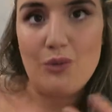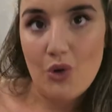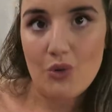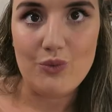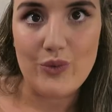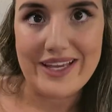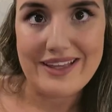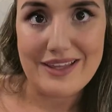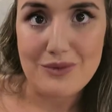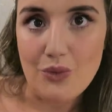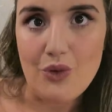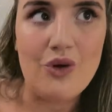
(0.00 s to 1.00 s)
more
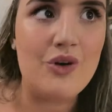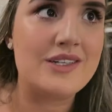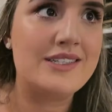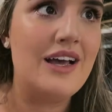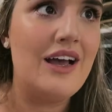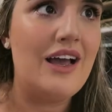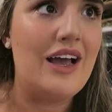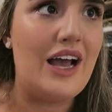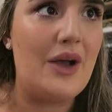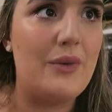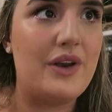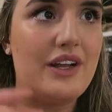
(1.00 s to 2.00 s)
weekly walks.
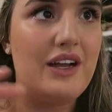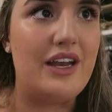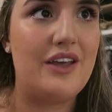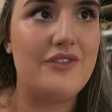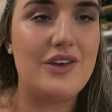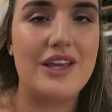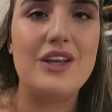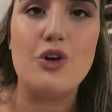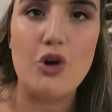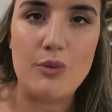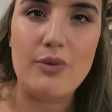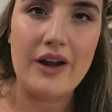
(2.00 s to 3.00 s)
I want to kind of
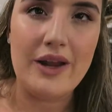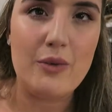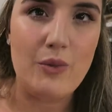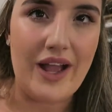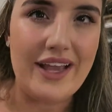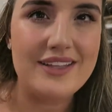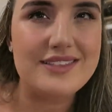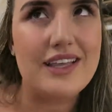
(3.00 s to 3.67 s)
incorporate weights.